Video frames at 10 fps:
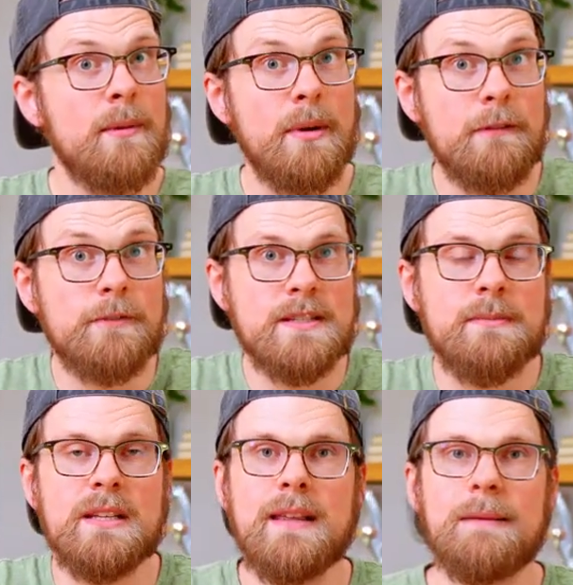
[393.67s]
But for
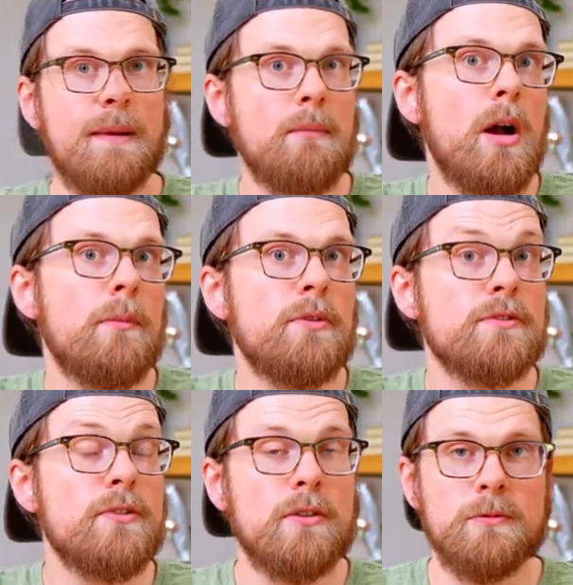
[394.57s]
somebody like my mom who
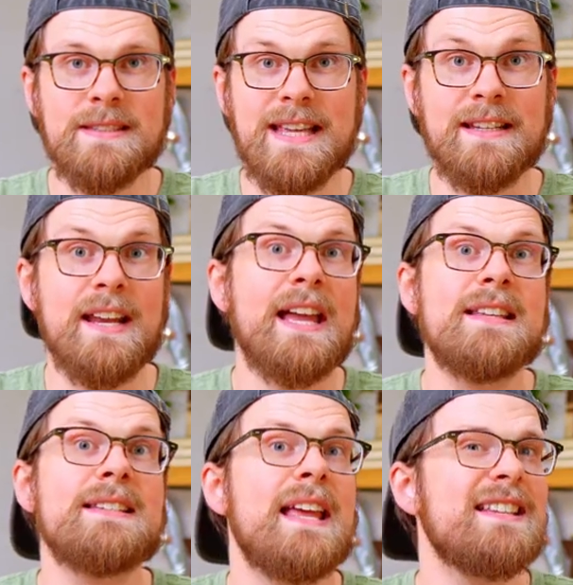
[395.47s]
struggled with
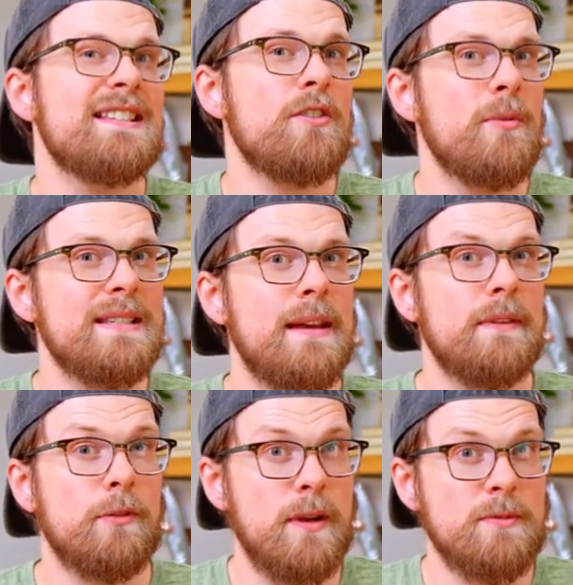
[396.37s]
tendonitis and doesn't always have
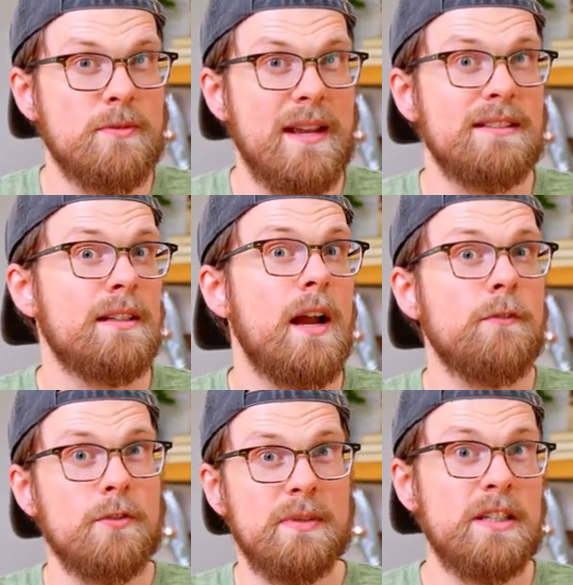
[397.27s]
the grip strength to
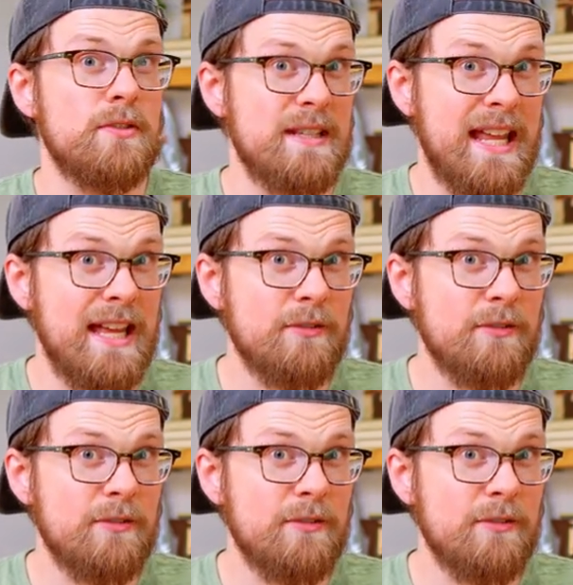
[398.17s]
comfortably use a hand